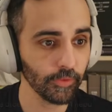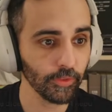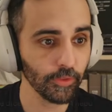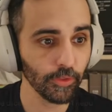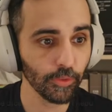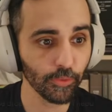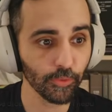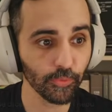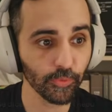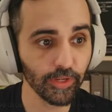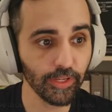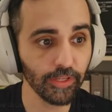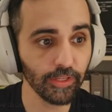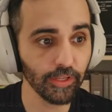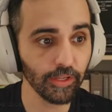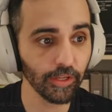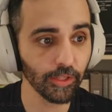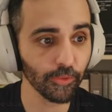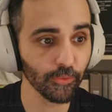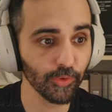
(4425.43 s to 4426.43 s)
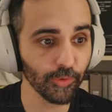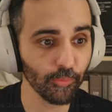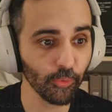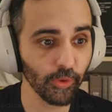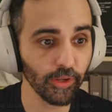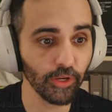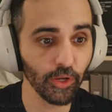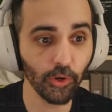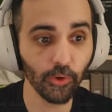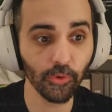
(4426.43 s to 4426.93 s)

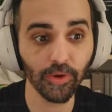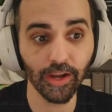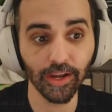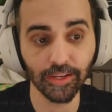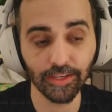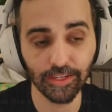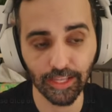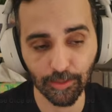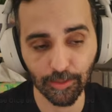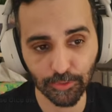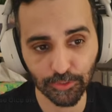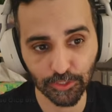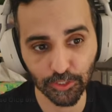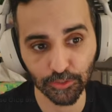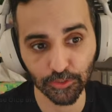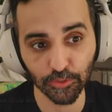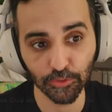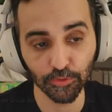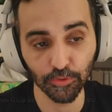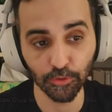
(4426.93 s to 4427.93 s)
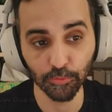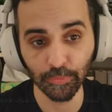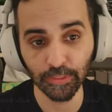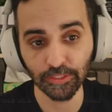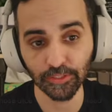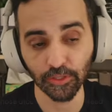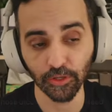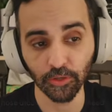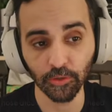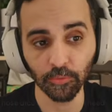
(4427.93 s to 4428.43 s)
3.09 damage, because you
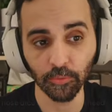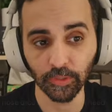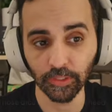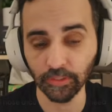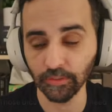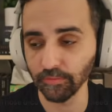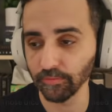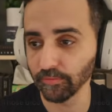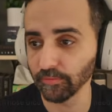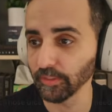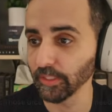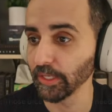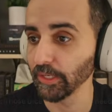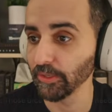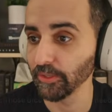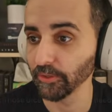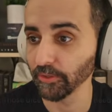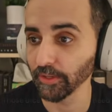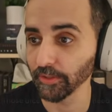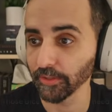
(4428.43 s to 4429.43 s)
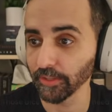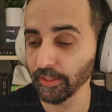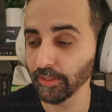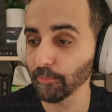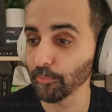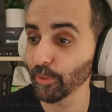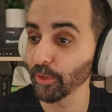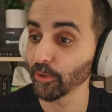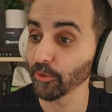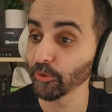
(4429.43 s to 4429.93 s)
miss on a 1 and you deal nothing,
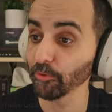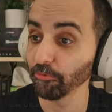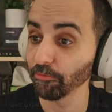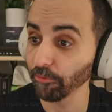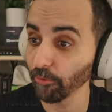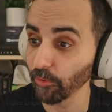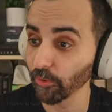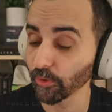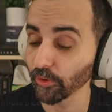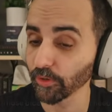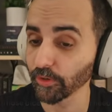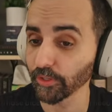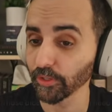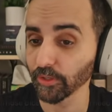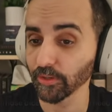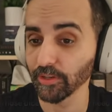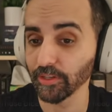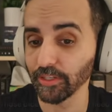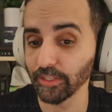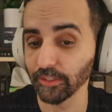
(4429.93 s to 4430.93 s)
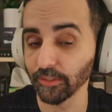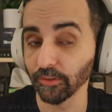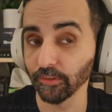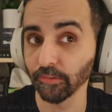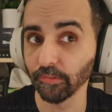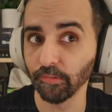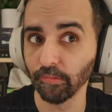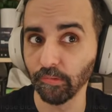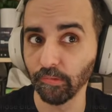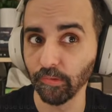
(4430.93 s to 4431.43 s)
but on a 4 you're going to
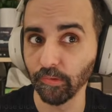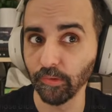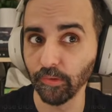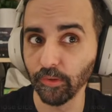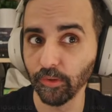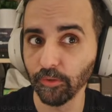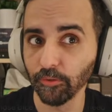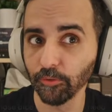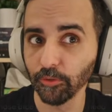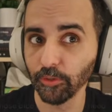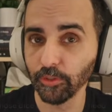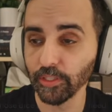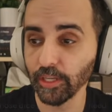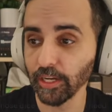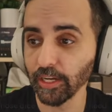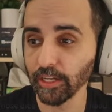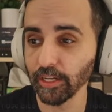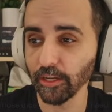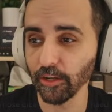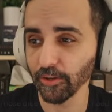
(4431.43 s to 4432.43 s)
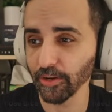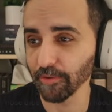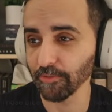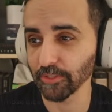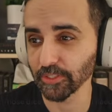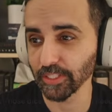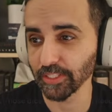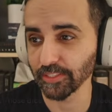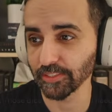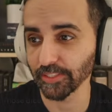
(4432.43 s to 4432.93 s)
deal on average
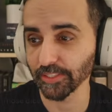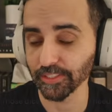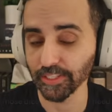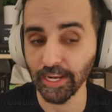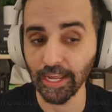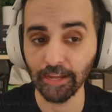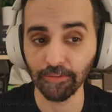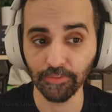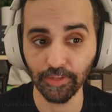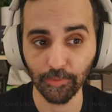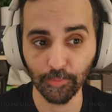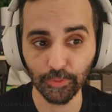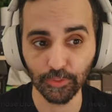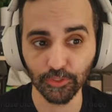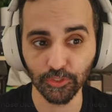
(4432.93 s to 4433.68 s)
like 6.5 damage.